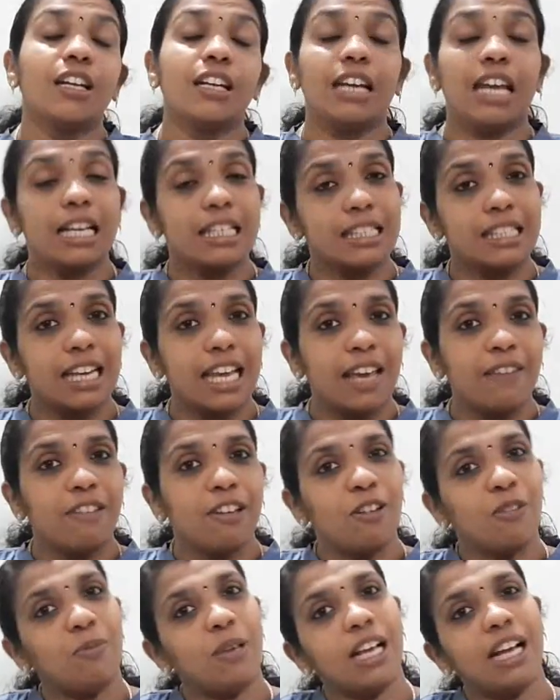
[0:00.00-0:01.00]
Next day
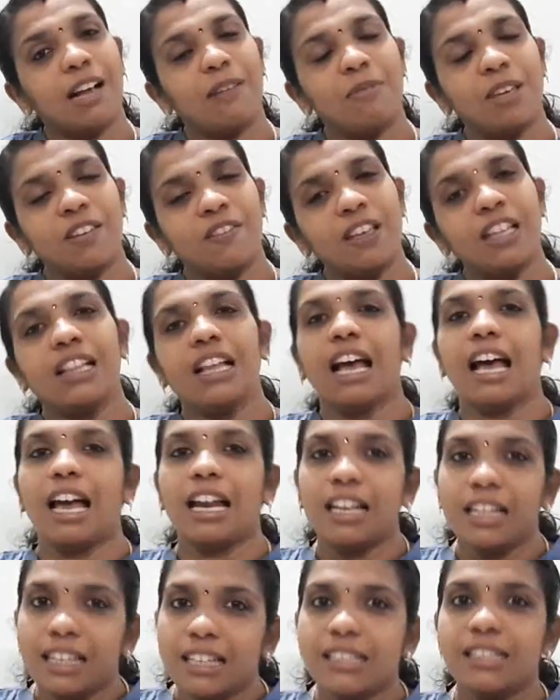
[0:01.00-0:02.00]
we will be coming with
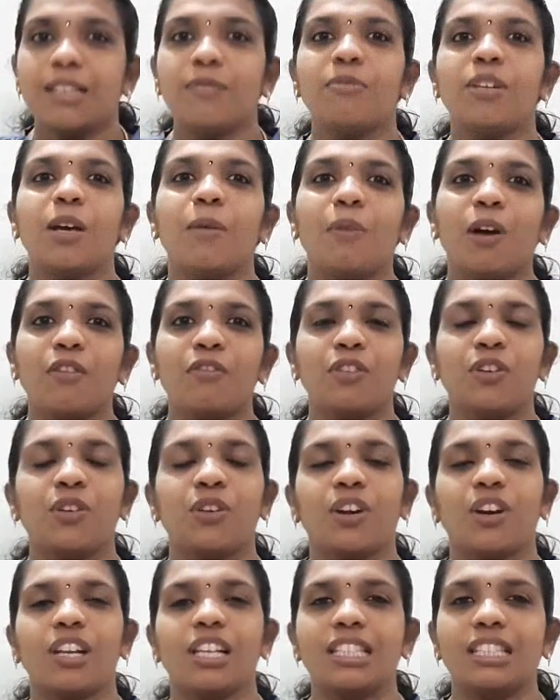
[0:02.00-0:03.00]
another symptom of
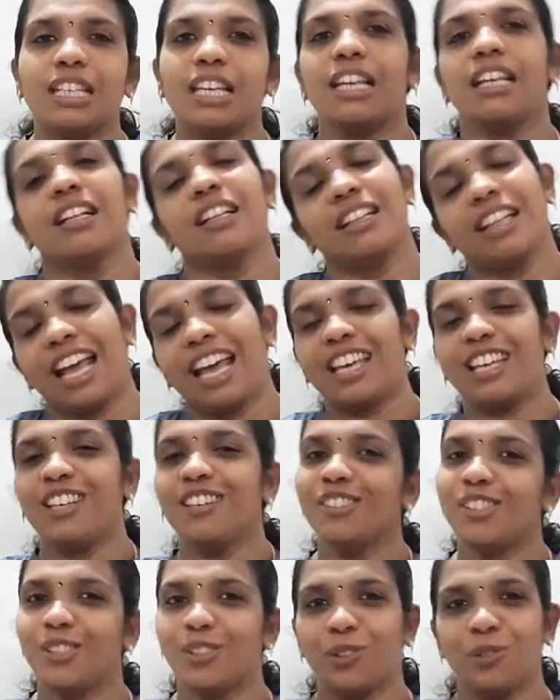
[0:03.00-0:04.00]
neurology. Thank
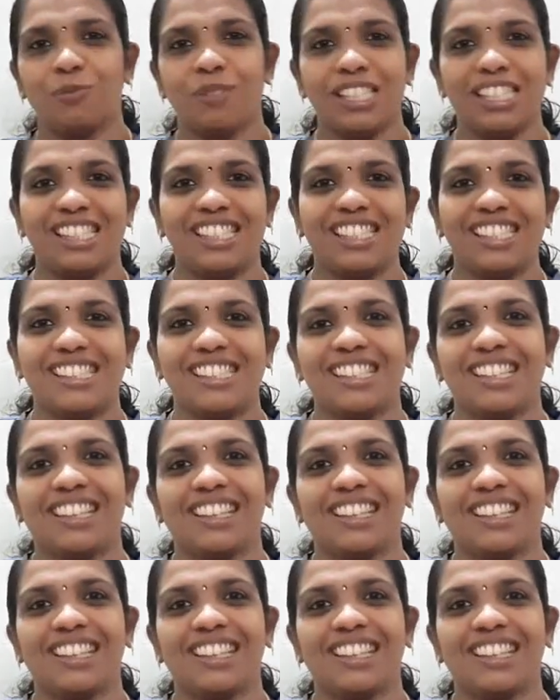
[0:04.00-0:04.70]
you so much.